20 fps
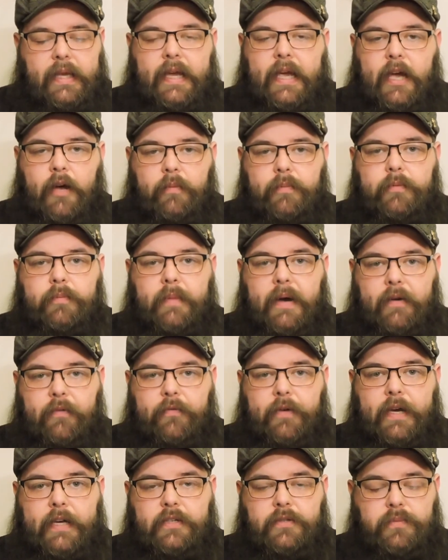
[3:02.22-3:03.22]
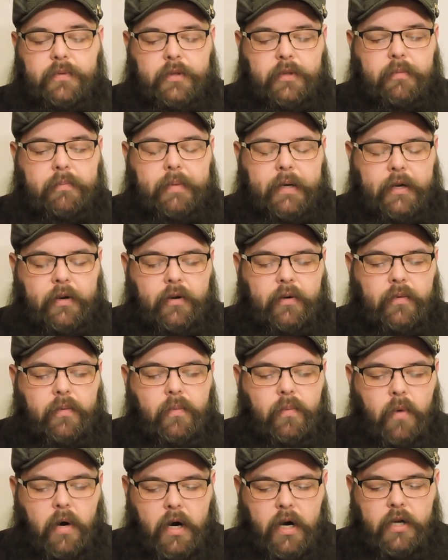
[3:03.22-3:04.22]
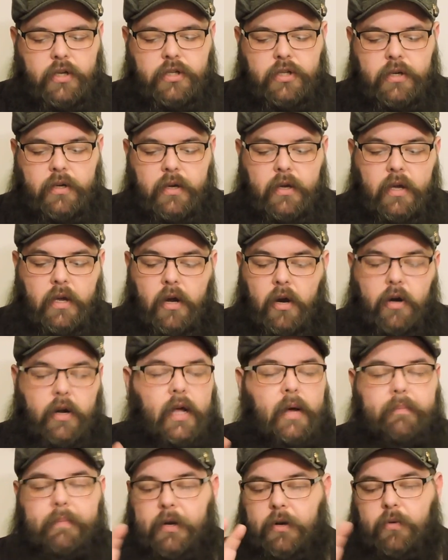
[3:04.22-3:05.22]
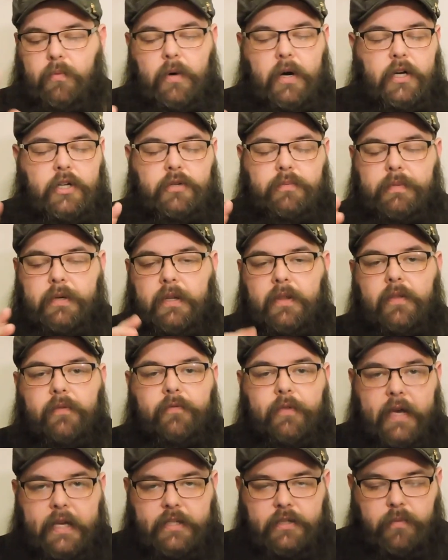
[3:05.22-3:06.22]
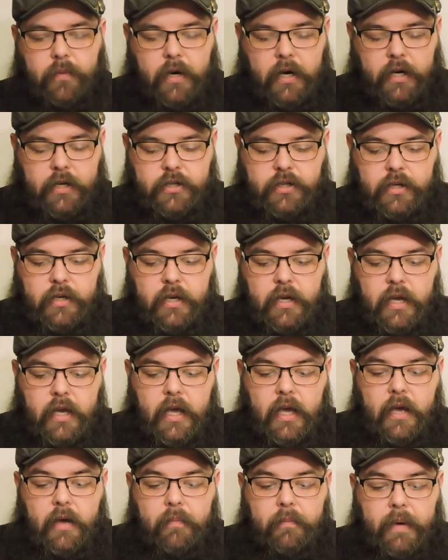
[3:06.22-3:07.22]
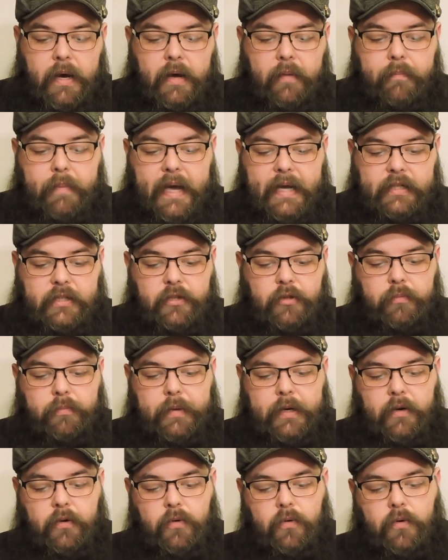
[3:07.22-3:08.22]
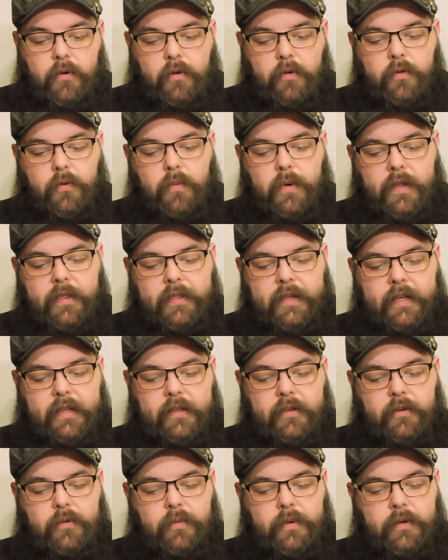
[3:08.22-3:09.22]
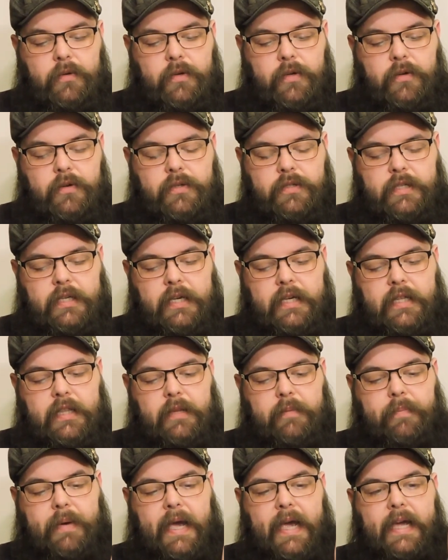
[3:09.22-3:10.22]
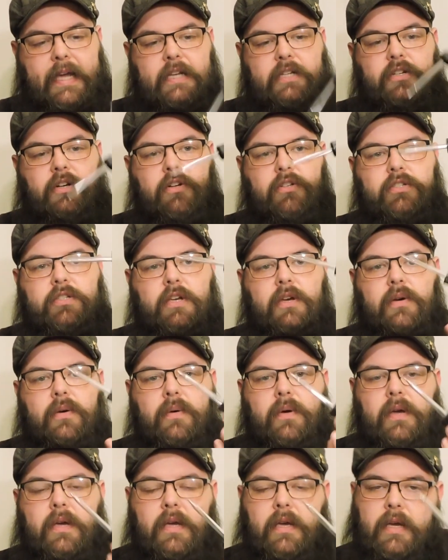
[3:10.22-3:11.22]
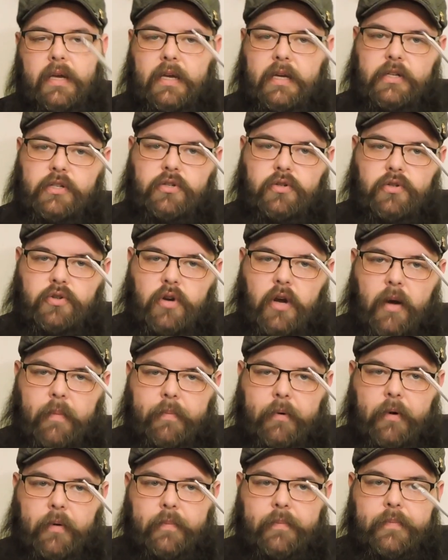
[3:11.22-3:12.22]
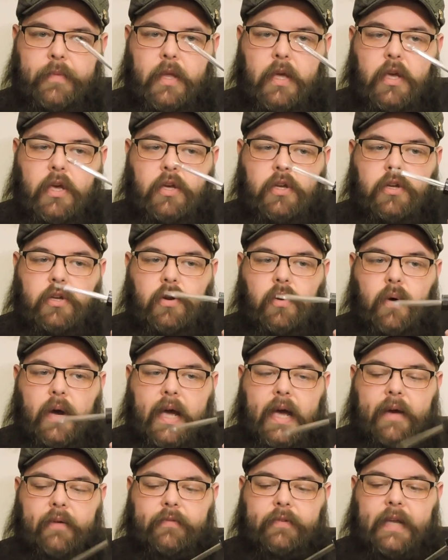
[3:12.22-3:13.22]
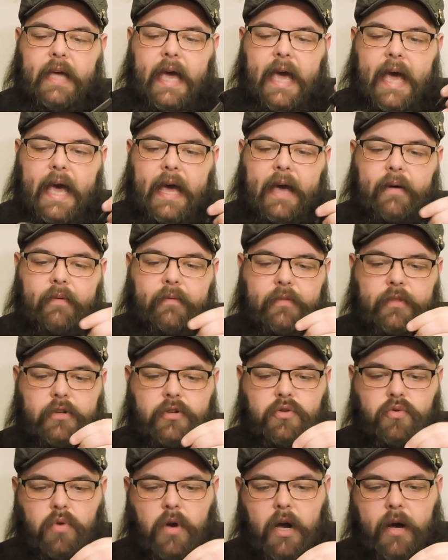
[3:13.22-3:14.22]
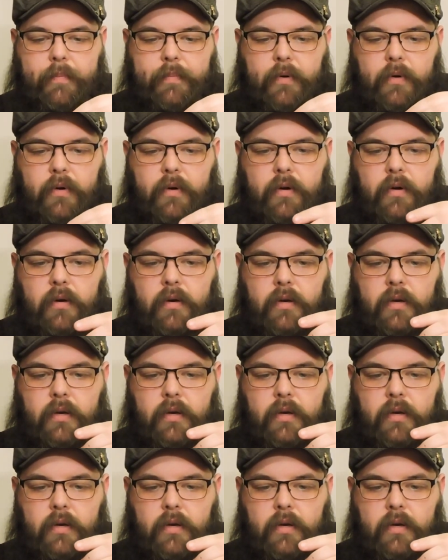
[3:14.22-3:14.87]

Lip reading: helped my face with the beard wash. Or not beard wash, but the face wash. But back to the beard oil. The one thing that you will notice in the package also is your dropper. You don't have to have the dropper